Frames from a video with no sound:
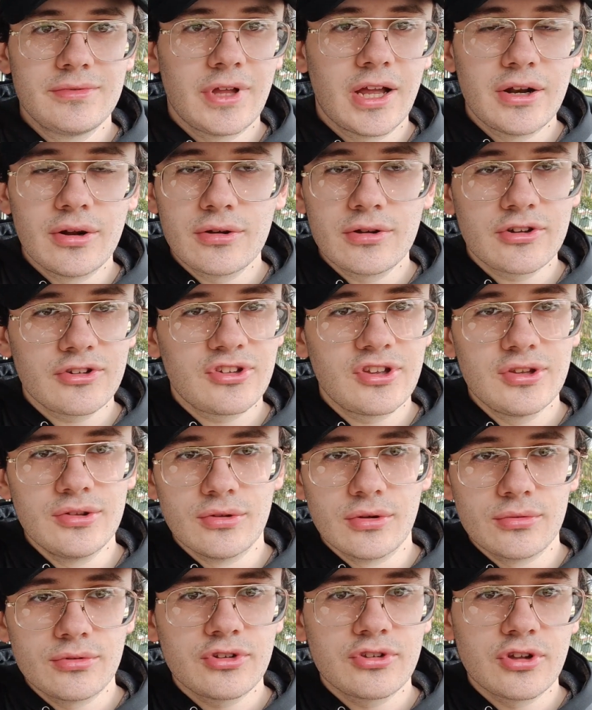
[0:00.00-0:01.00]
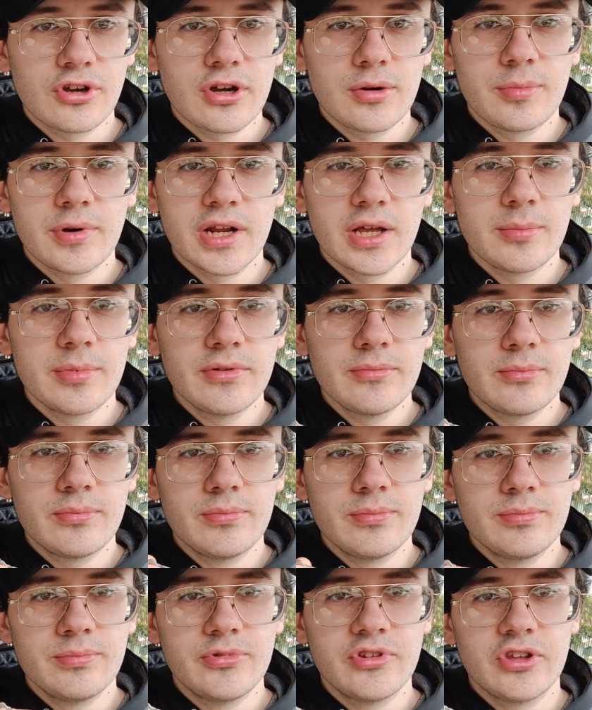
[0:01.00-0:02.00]
I'm not gonna say non-stop, but I've
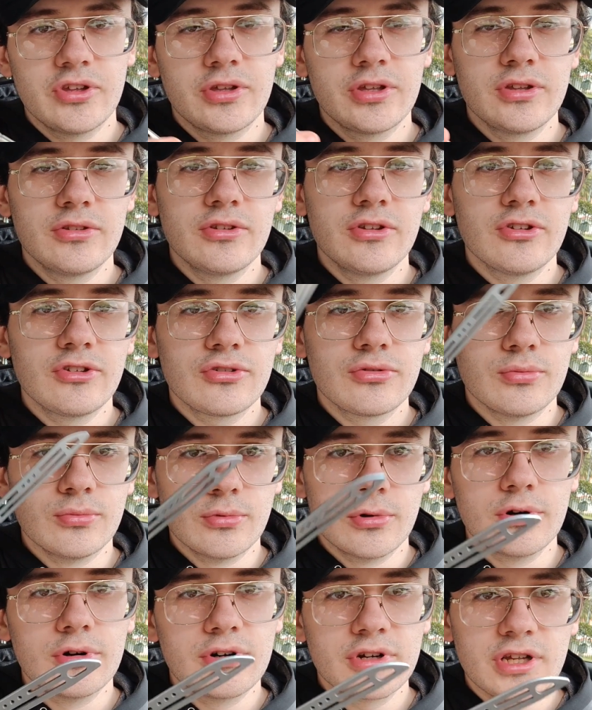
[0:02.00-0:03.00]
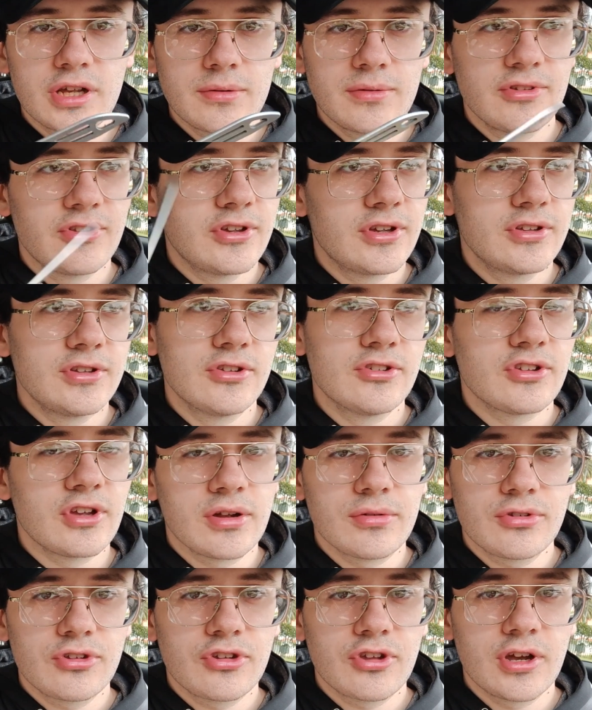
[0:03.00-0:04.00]
been taking this to work. I've been taking this
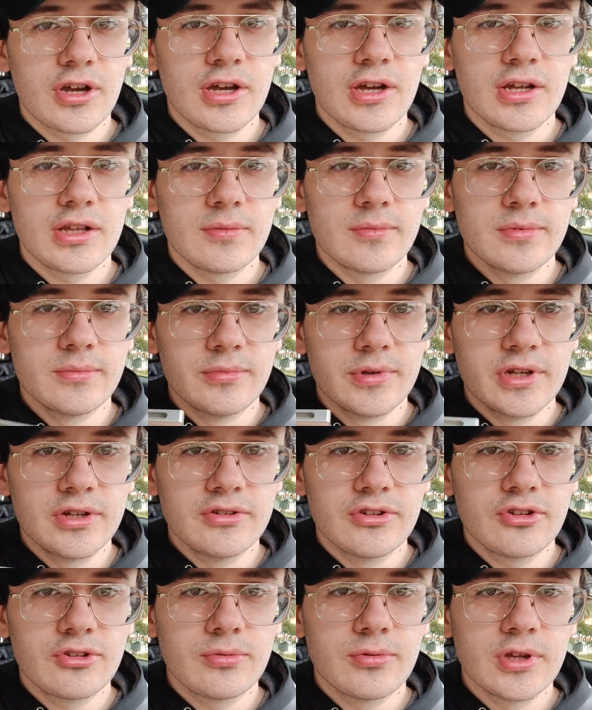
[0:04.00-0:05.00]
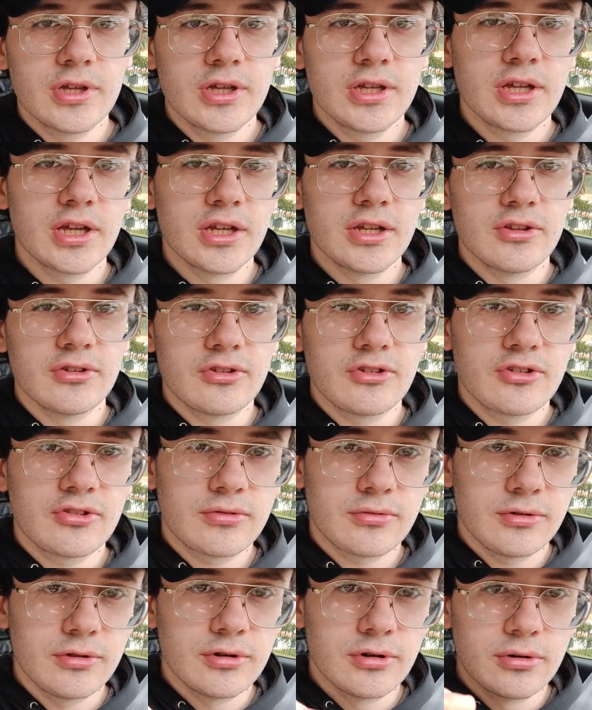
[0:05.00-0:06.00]
outside. I've been beating this thing, and
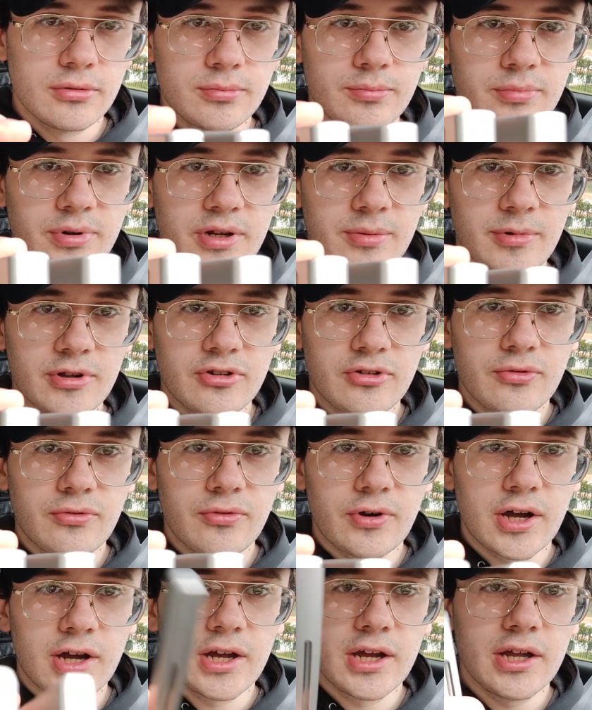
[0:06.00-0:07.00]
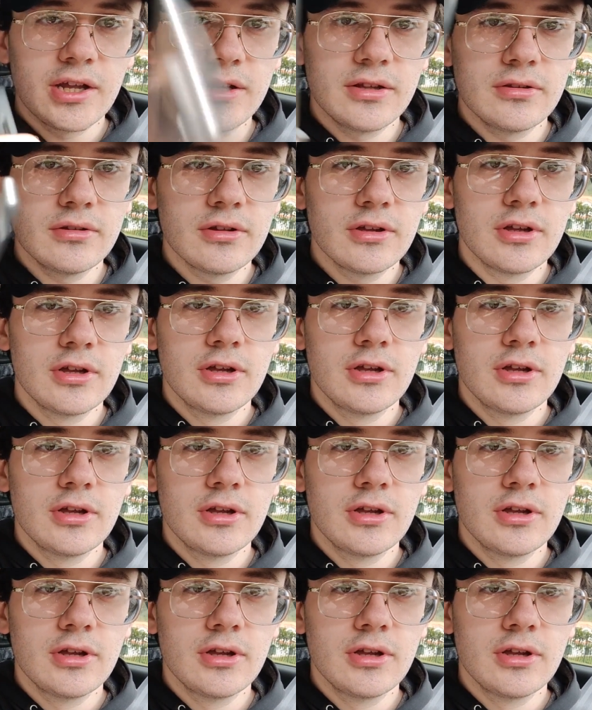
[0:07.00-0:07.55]
it's, you know, pretty much fine.